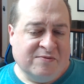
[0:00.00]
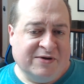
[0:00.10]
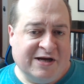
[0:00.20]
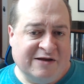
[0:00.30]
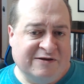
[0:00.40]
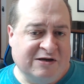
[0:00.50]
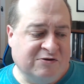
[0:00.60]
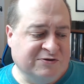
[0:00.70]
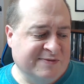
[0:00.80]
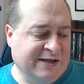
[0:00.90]
But I think
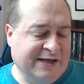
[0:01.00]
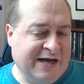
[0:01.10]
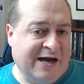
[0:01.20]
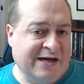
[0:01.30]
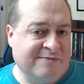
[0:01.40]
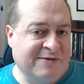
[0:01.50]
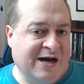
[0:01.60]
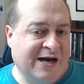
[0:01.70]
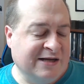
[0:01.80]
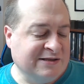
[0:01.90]
ultimately I am
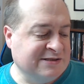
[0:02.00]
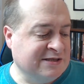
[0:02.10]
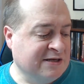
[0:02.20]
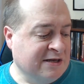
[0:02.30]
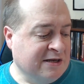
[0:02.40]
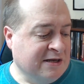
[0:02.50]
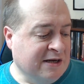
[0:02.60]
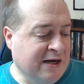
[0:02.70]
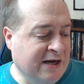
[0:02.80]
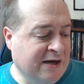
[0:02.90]
not,
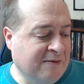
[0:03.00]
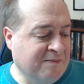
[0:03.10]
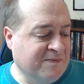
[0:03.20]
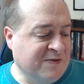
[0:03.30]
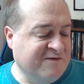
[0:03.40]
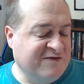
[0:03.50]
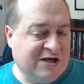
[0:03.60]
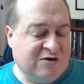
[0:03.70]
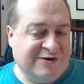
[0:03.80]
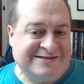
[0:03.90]
the
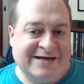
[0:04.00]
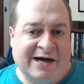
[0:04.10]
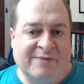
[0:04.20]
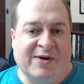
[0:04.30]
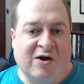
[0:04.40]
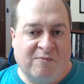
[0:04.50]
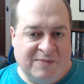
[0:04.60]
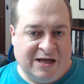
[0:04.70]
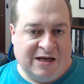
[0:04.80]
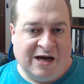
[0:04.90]
video is not about me.